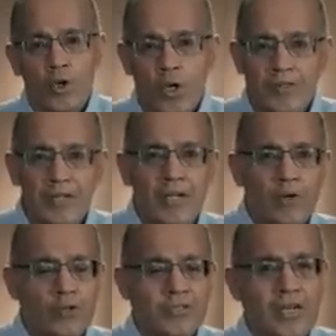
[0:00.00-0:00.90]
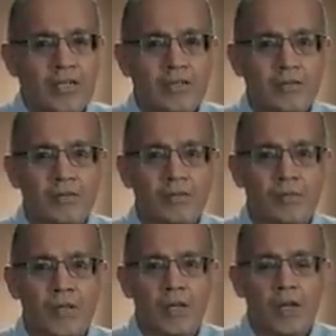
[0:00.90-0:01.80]
you have a 3-year-old son.
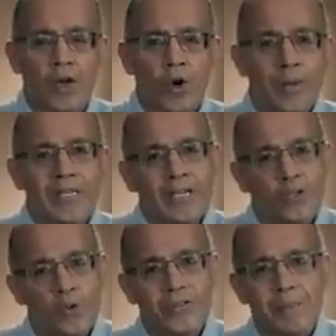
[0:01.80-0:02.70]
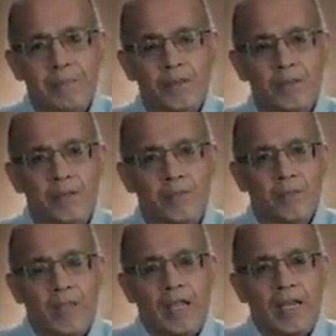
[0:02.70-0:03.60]
When he grows up
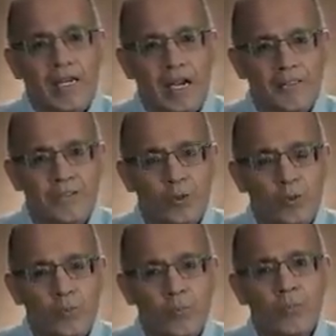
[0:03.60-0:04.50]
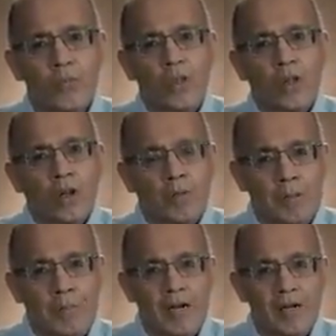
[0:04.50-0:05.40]
and he asks you,
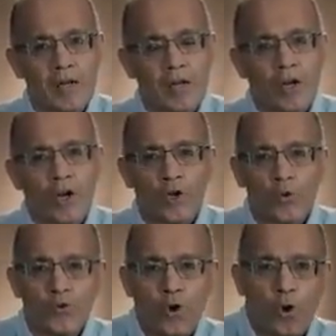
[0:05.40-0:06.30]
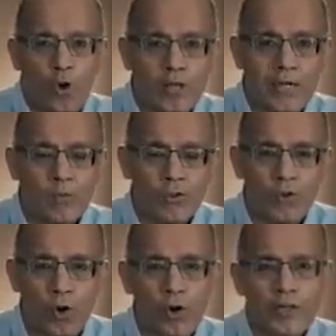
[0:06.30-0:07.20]
Papa, you saw all that
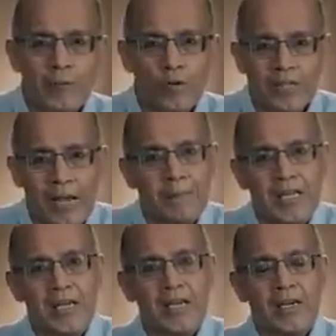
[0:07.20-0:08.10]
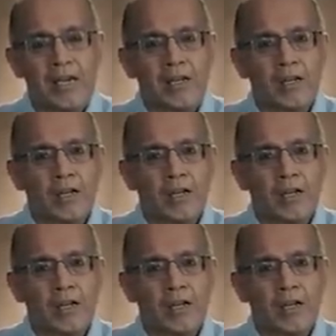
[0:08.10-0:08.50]
was wrong that was happening in India.